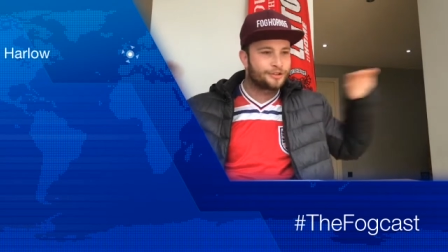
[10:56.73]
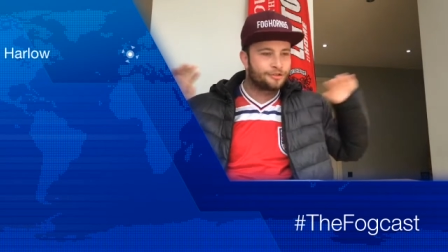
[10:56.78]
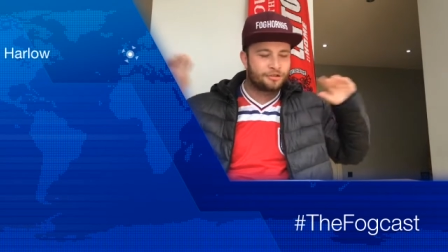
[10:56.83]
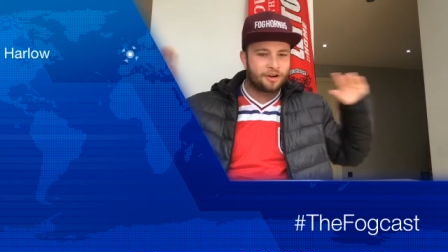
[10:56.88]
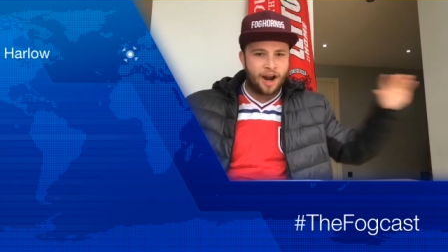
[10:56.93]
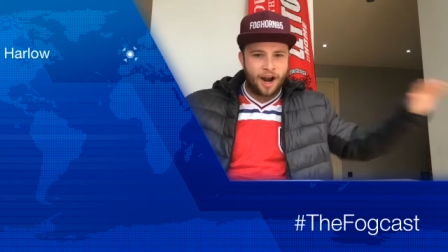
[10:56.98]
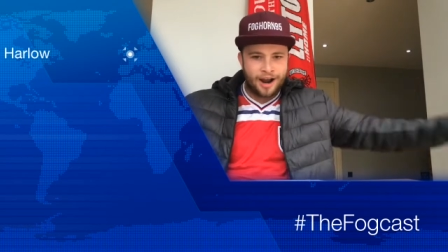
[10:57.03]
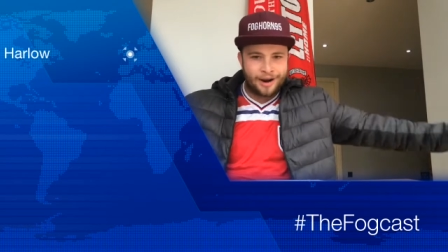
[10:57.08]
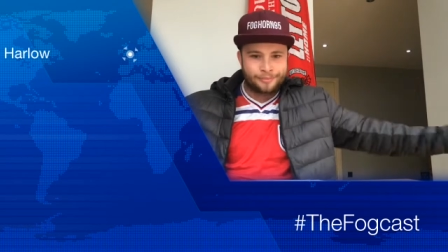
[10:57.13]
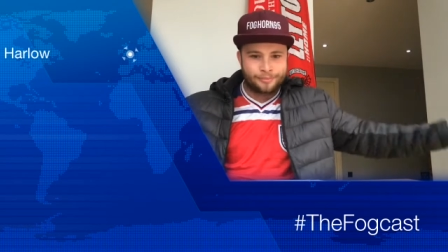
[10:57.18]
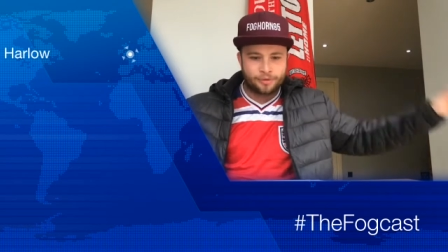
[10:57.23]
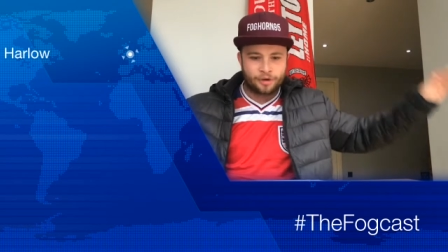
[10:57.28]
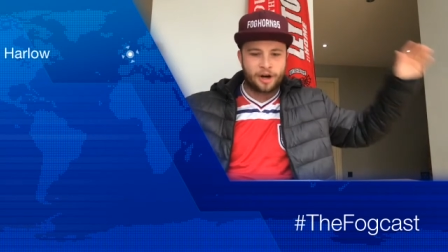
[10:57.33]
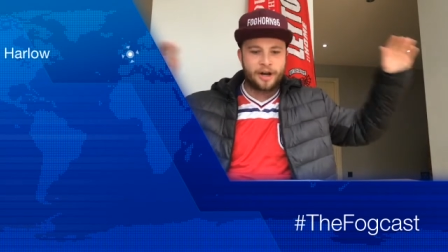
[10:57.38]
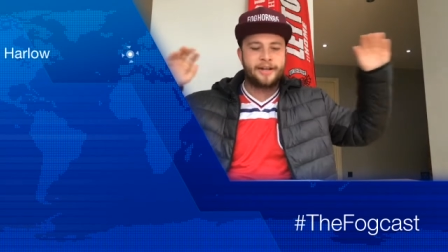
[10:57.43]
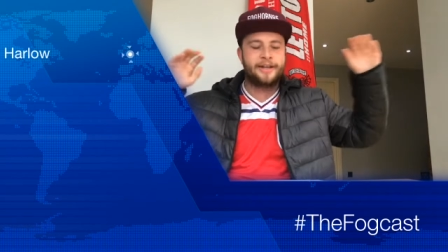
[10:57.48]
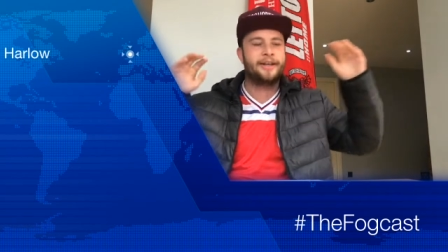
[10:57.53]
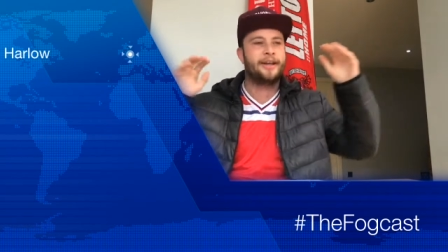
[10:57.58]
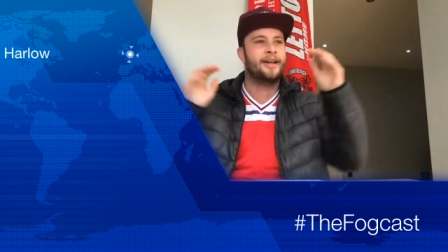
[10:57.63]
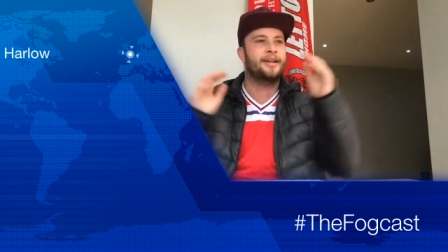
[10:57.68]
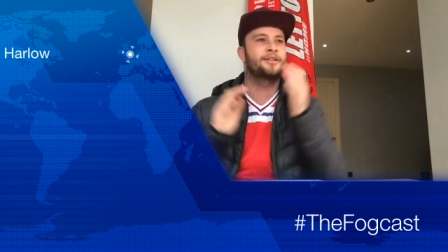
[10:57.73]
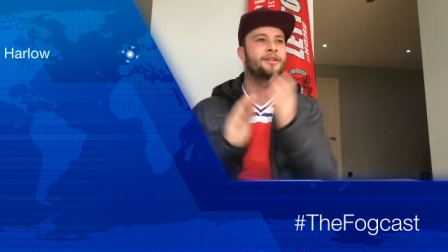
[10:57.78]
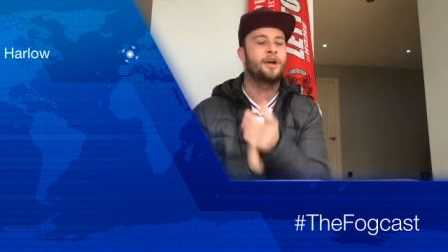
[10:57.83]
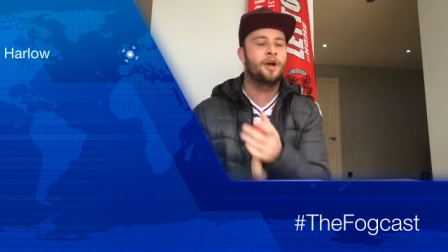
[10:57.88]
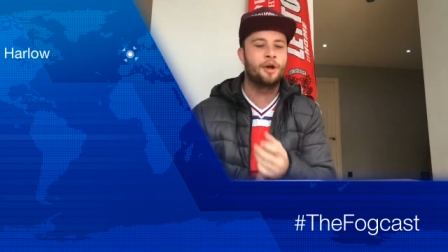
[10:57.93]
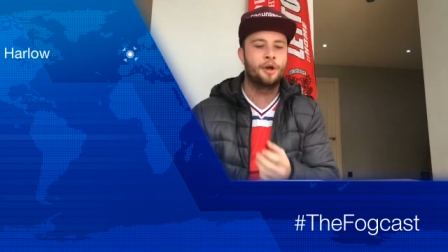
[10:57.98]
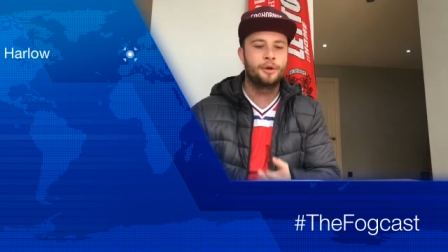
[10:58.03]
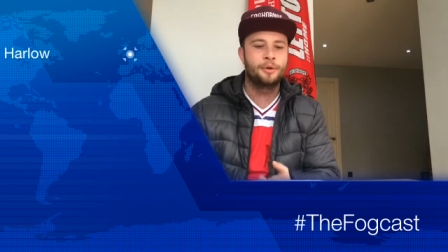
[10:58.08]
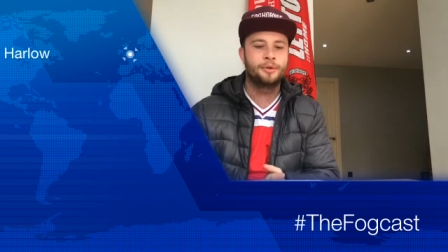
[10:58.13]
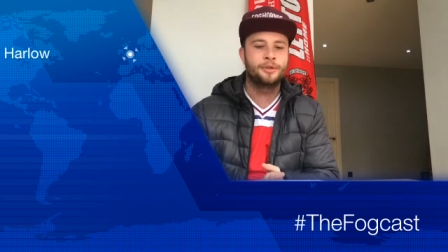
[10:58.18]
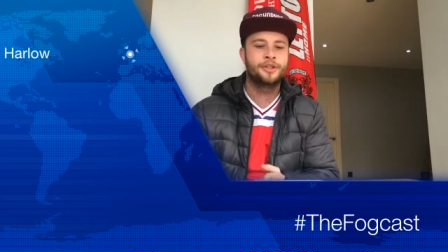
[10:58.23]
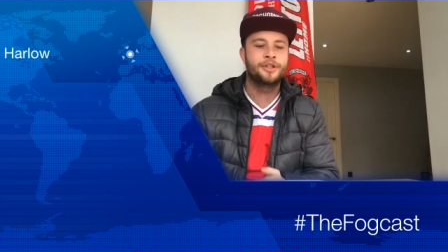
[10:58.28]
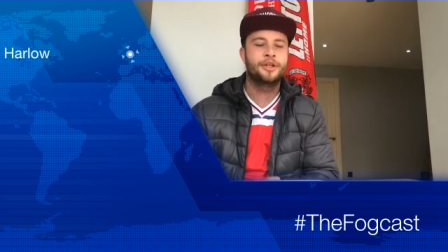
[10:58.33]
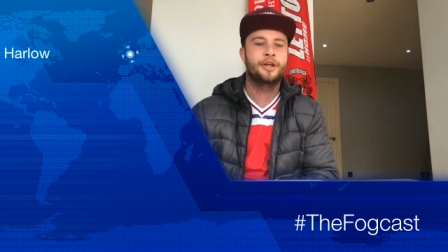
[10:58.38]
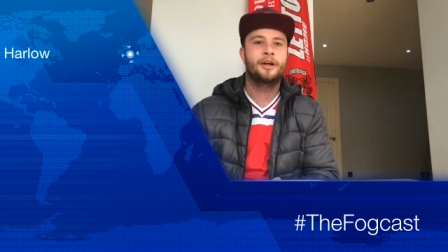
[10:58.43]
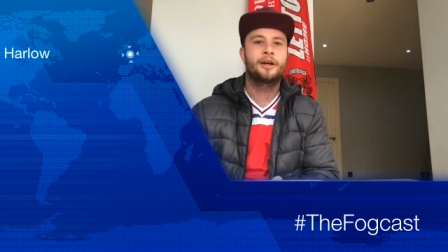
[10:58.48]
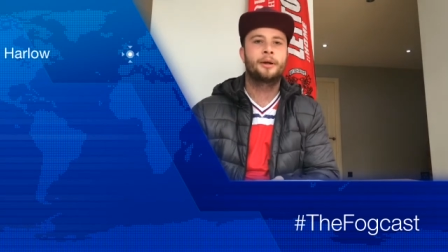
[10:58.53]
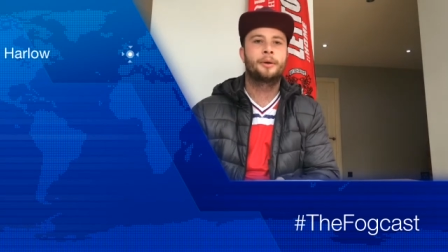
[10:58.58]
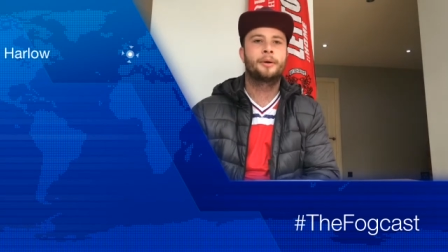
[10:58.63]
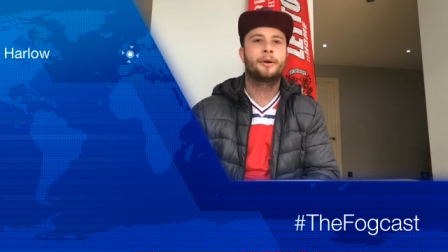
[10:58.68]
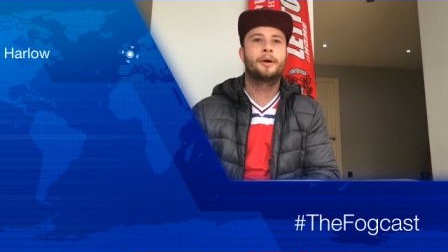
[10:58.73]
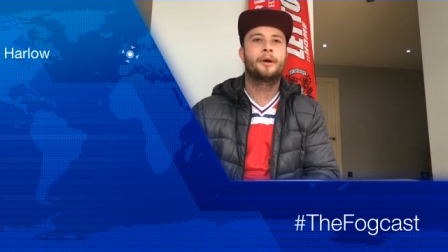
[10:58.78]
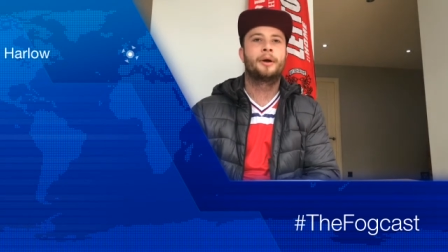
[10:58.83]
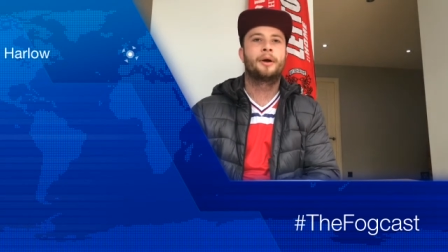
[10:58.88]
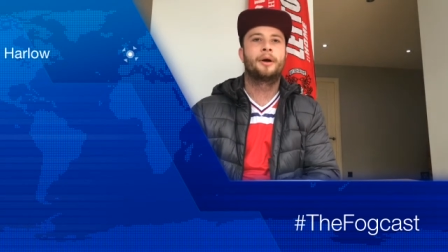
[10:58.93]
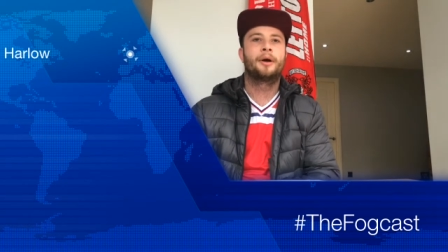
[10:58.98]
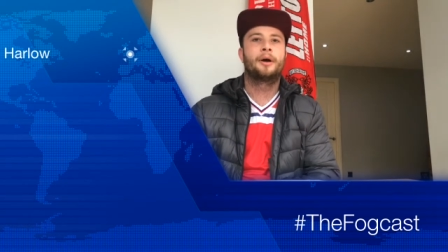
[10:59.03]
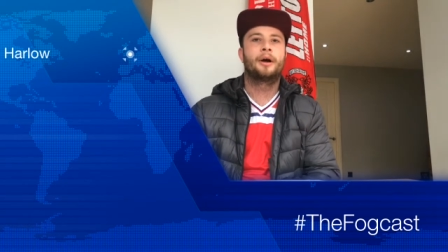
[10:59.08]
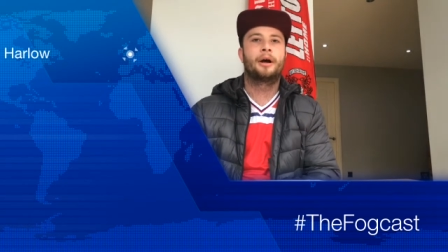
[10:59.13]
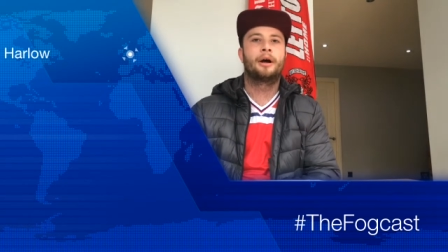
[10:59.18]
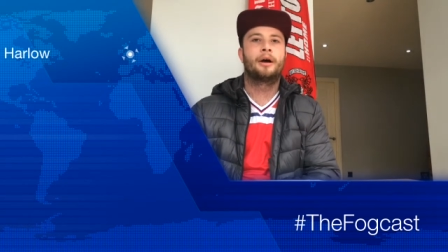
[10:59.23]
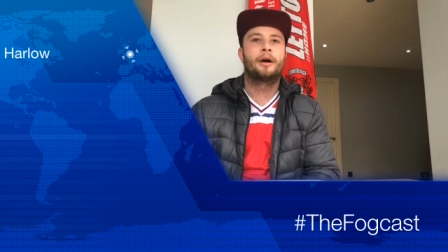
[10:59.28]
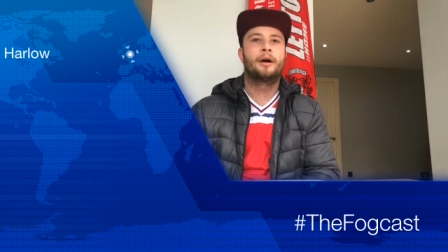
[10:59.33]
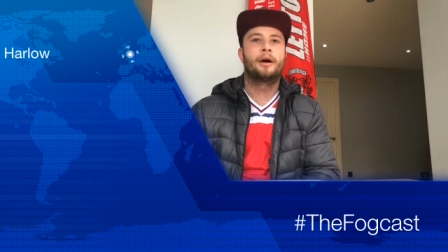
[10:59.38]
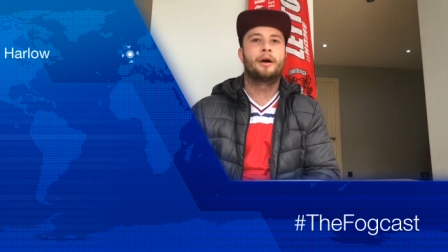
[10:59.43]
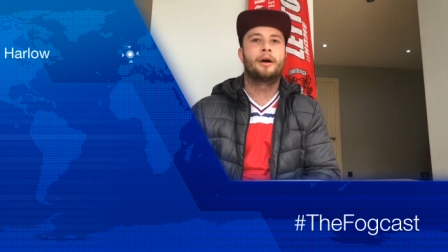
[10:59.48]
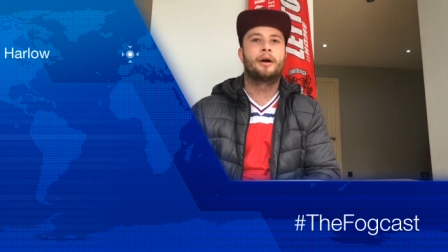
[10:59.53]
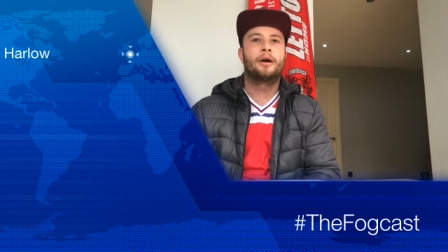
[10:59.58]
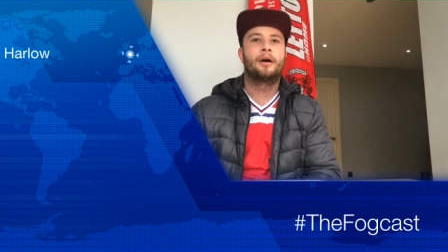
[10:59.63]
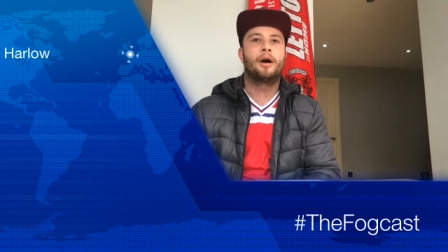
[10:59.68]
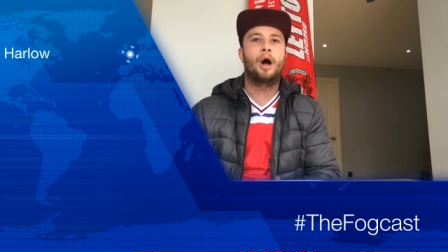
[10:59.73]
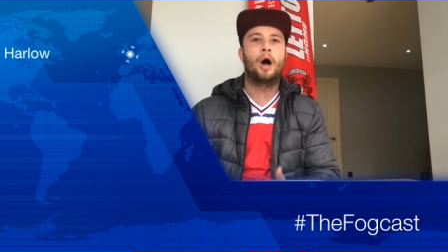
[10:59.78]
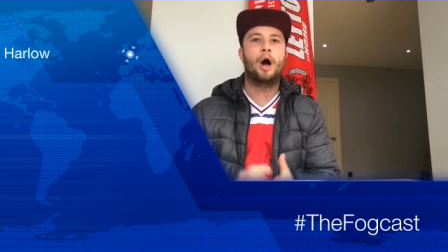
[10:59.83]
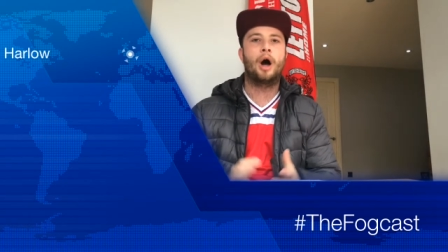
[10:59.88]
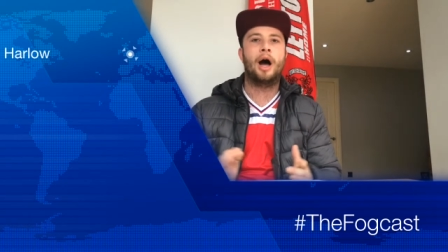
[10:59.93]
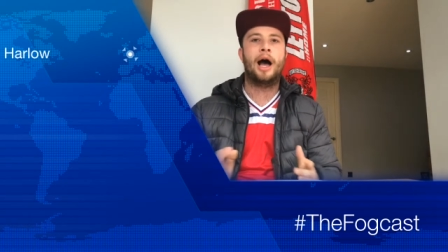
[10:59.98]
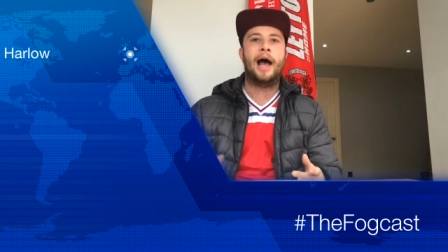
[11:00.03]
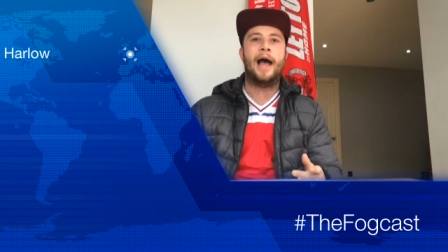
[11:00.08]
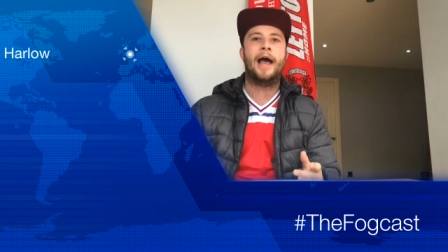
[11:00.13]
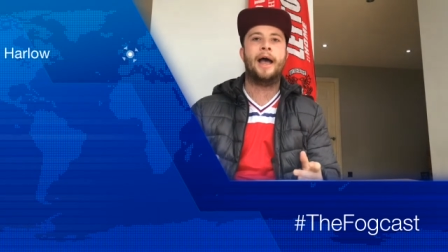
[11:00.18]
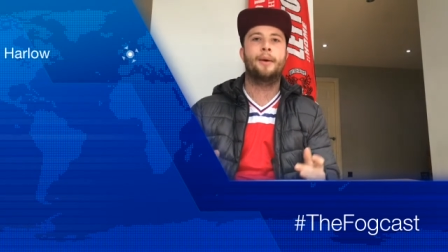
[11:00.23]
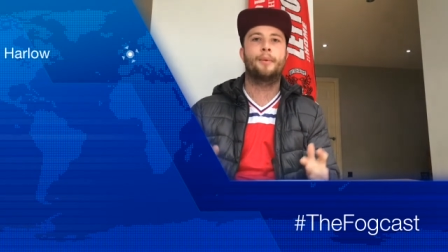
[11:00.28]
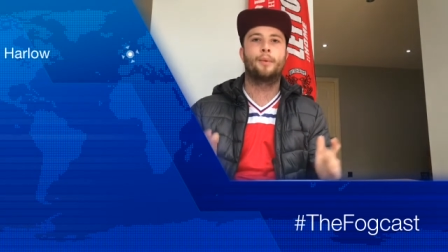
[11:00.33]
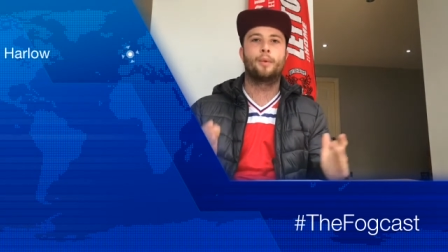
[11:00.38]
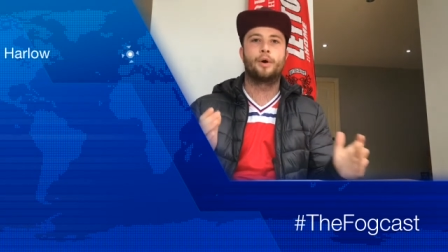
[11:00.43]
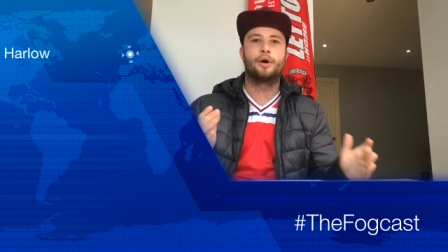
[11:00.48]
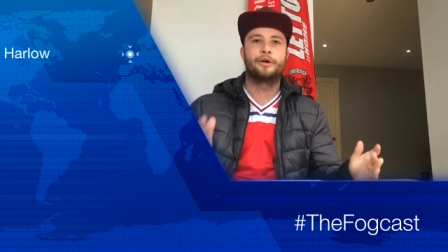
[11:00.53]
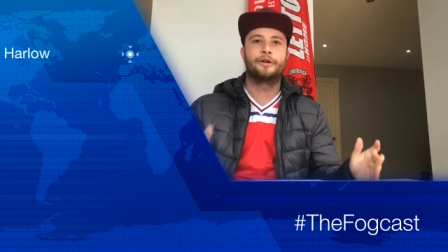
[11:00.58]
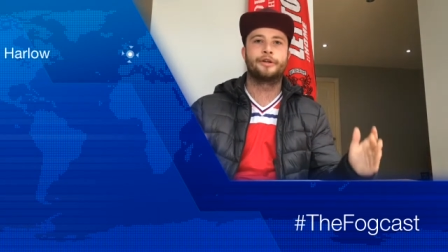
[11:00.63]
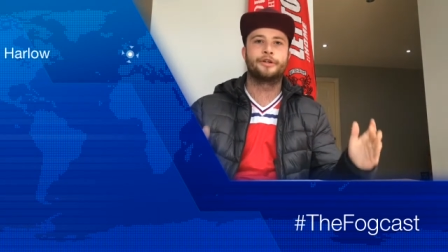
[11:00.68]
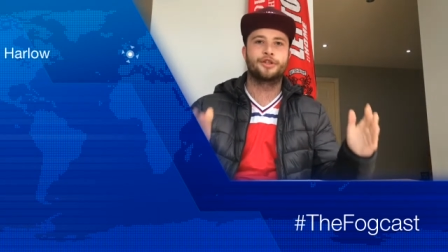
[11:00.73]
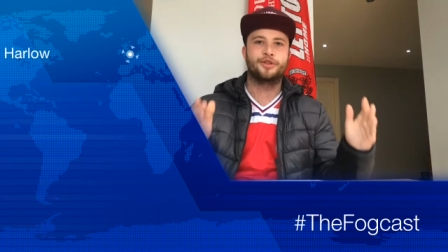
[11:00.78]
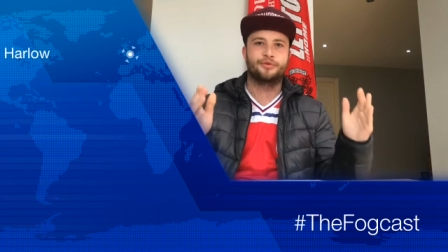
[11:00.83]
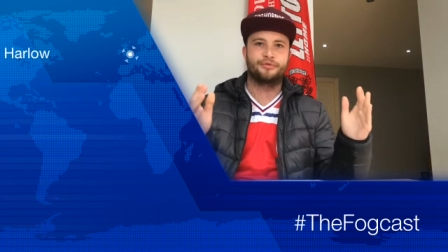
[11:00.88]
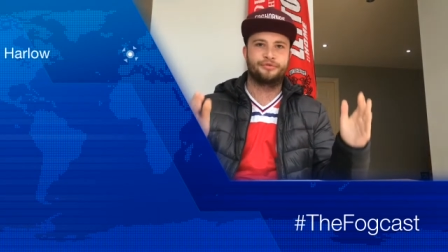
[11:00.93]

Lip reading: groundbreaking news. I was